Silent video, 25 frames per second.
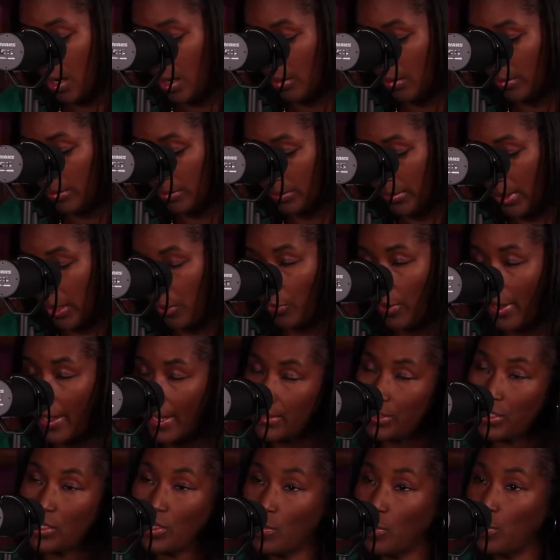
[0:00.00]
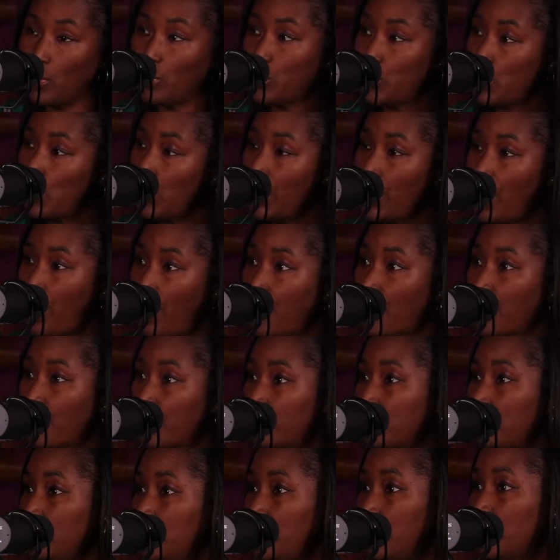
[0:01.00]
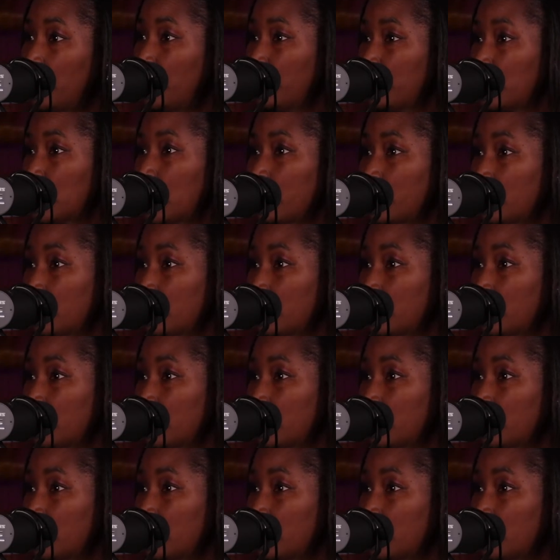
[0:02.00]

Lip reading: Mm-hmm. And as humans, we all, you know,